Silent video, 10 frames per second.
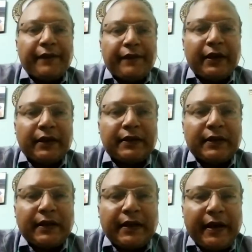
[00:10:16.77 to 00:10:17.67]
Anyway,
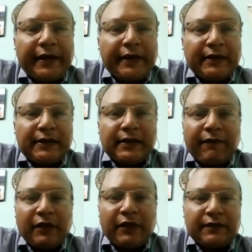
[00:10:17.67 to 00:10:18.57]
see dielectrics.
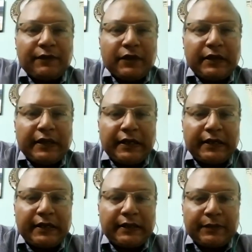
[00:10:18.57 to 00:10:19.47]
First of all,
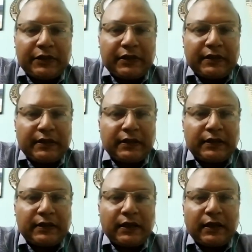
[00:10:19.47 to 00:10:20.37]
dielectric substances.